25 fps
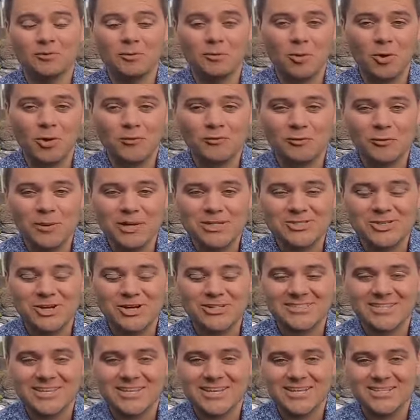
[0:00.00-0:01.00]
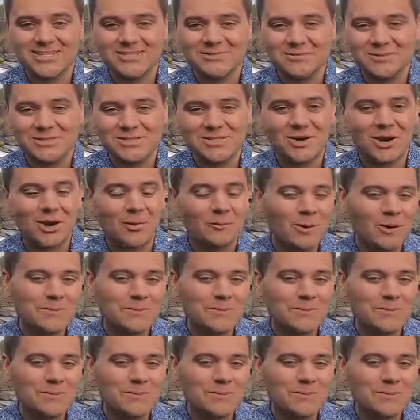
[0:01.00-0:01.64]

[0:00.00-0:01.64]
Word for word: For more information on tickets, visit our